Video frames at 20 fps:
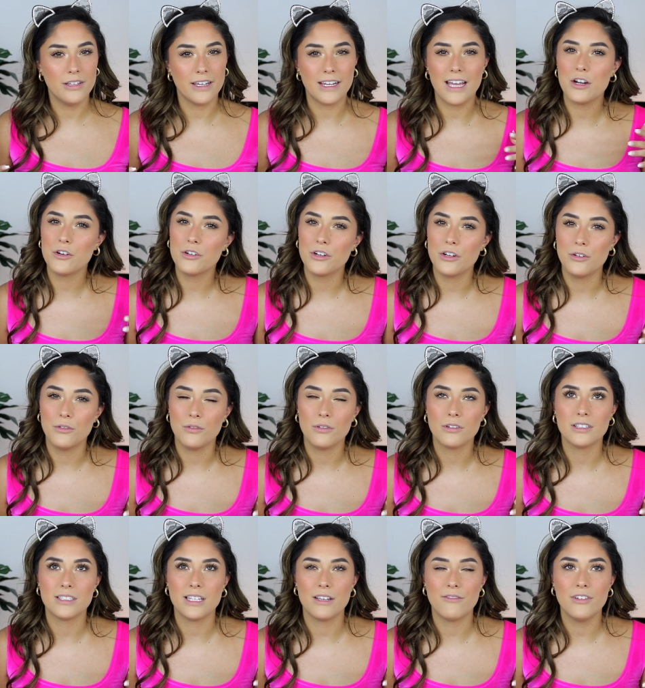Like I don't know,
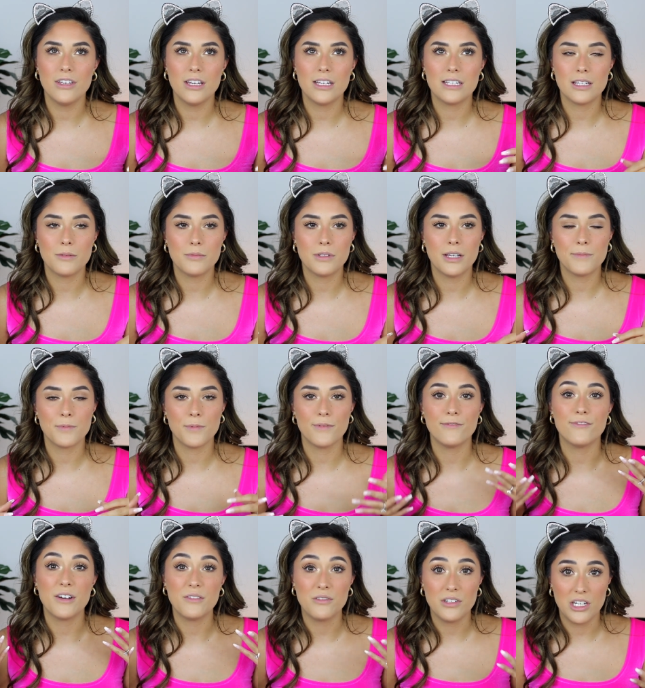because I feel like sometimes
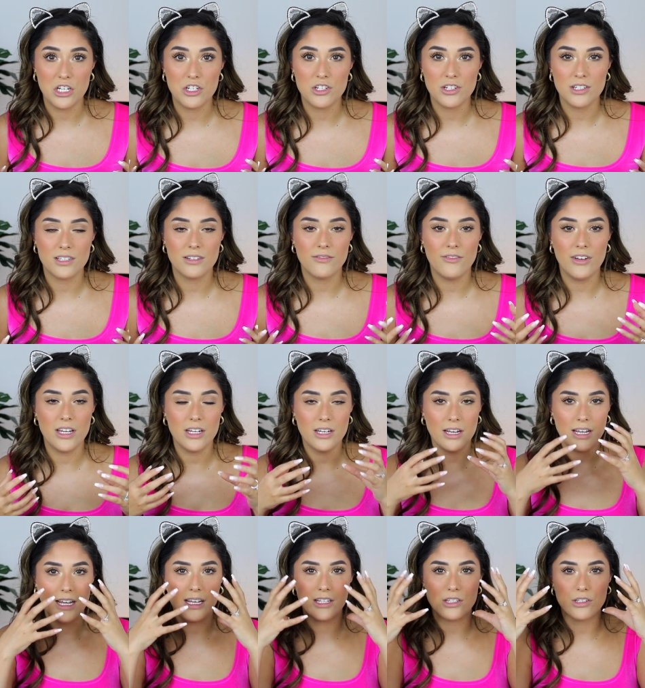when foundations fade,
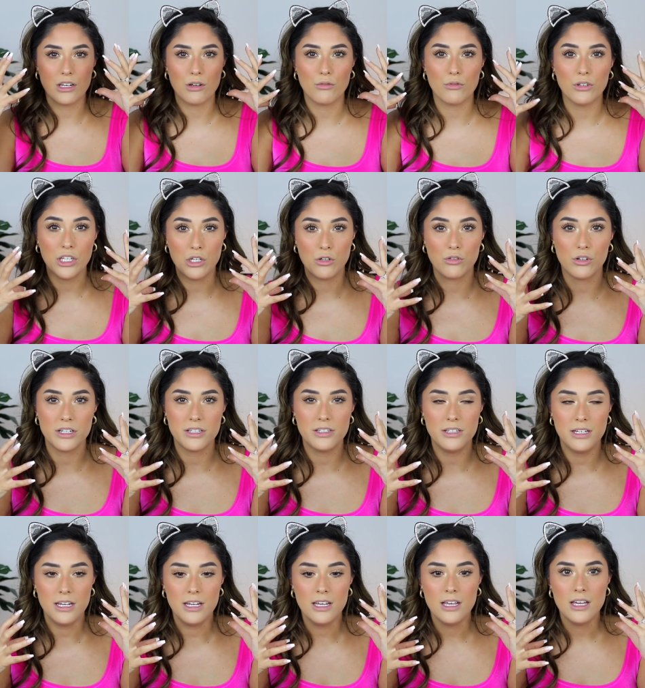it gets like really
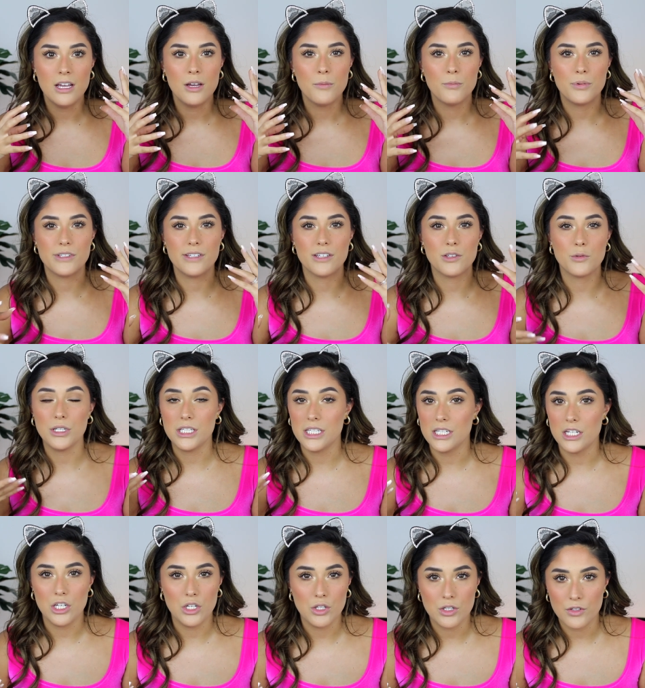crusty. But since we
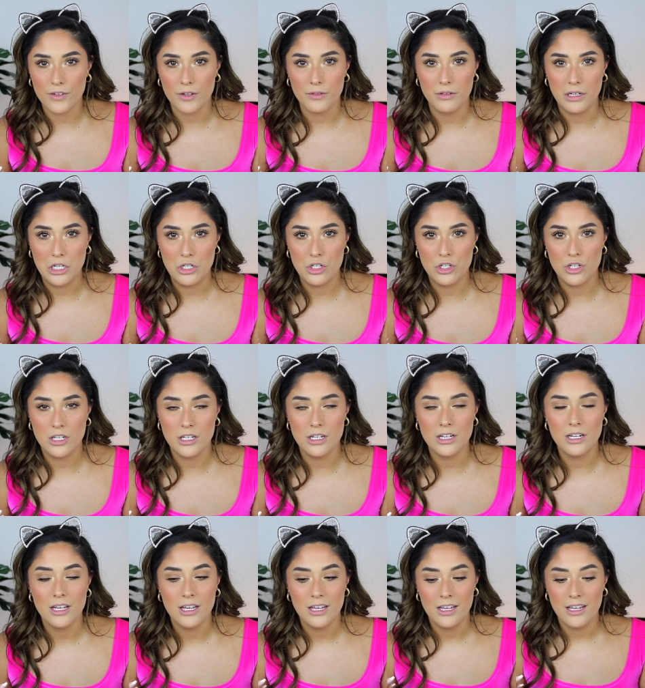didn't use
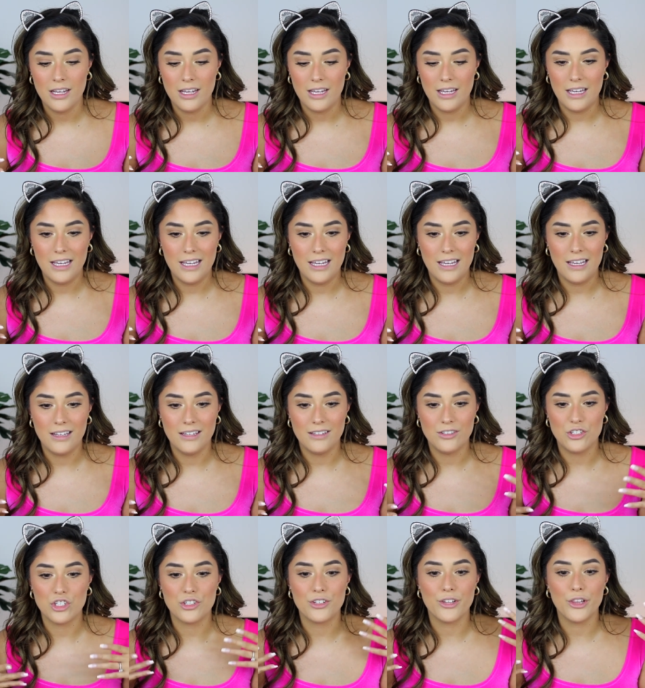foundation,
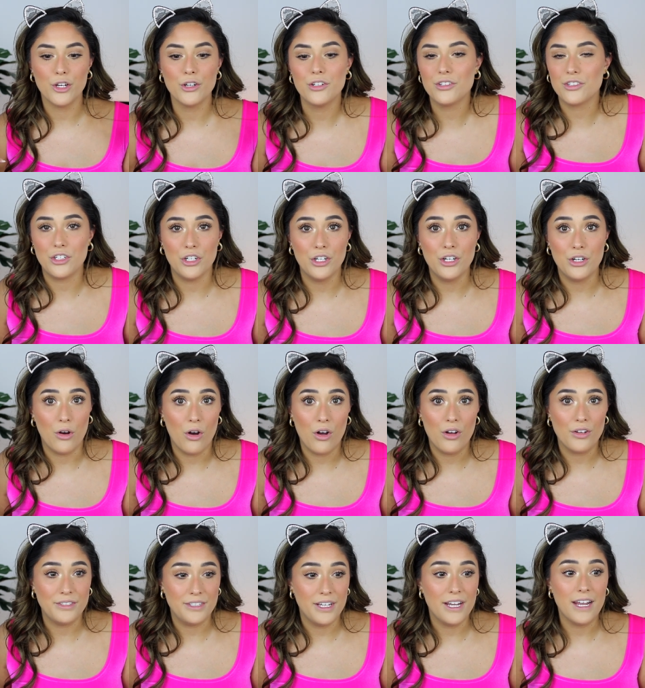it just looks good
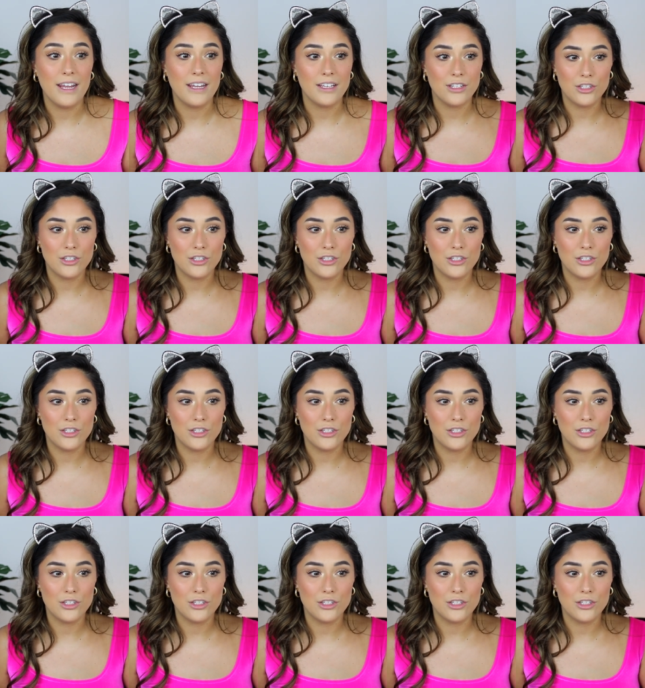all day.